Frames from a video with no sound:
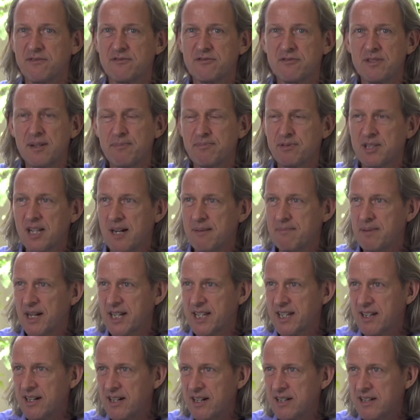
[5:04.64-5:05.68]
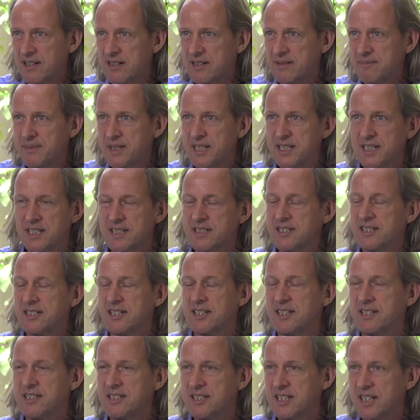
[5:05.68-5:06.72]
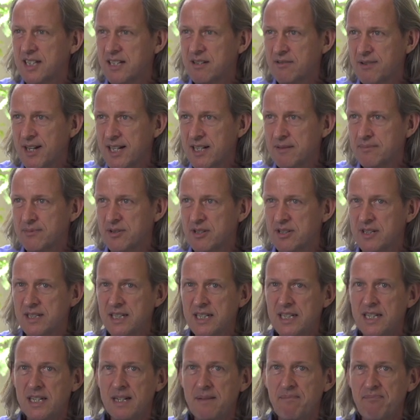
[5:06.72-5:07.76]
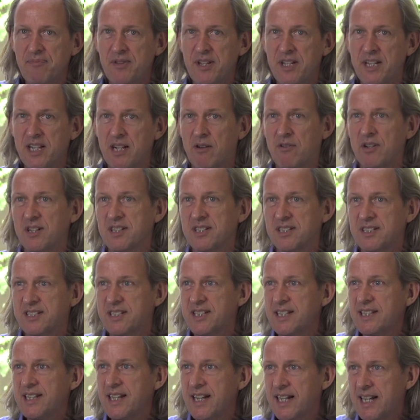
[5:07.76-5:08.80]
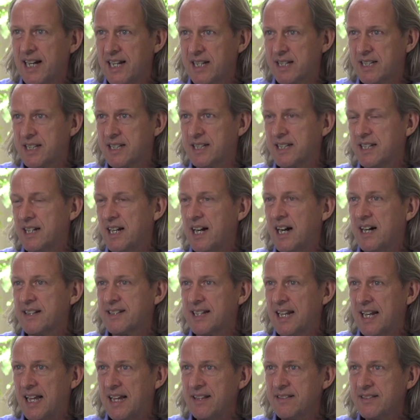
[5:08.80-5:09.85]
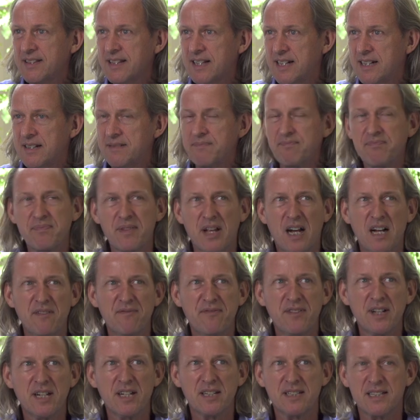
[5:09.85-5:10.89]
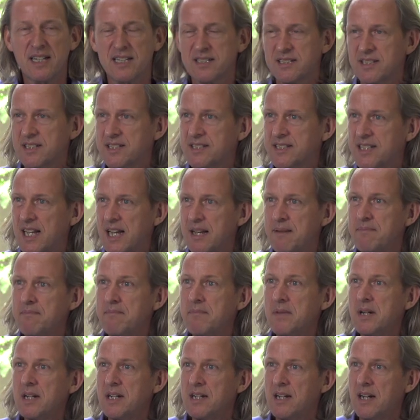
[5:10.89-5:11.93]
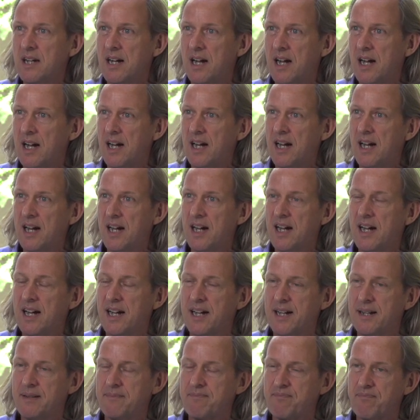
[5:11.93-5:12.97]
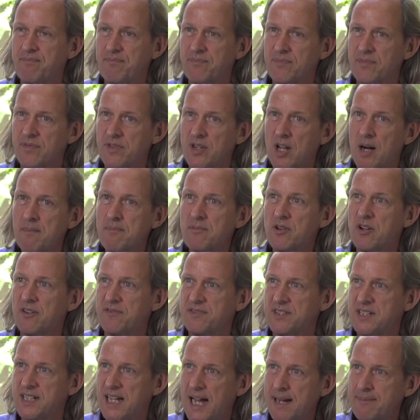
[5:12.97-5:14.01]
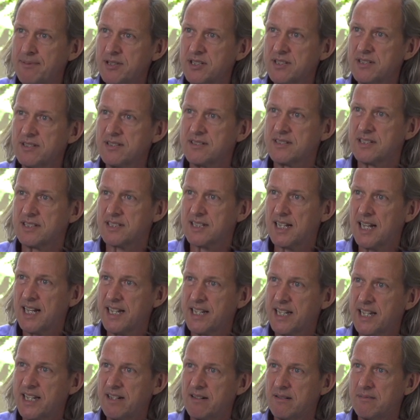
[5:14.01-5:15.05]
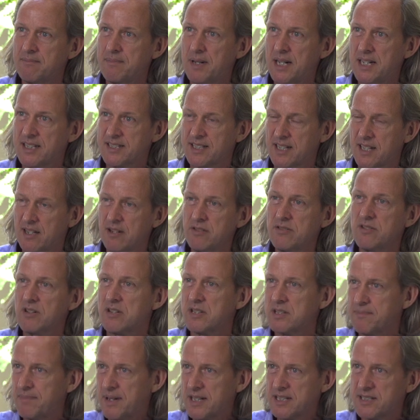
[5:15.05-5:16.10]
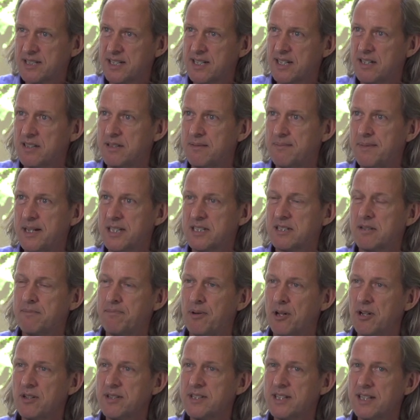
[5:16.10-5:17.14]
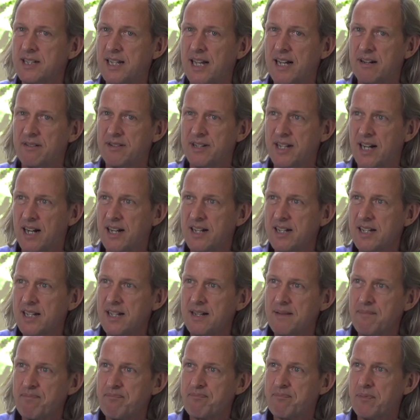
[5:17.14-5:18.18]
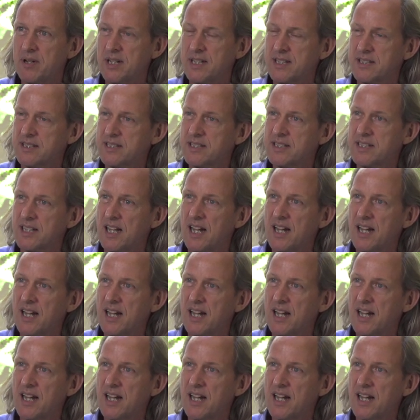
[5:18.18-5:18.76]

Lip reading: of trips are by car. I mean, it's incredible. You know, a city like Atlanta, I think it has the same number of inhabitants, it's like here in Barcelona or the Barcelona metropolitan area, but it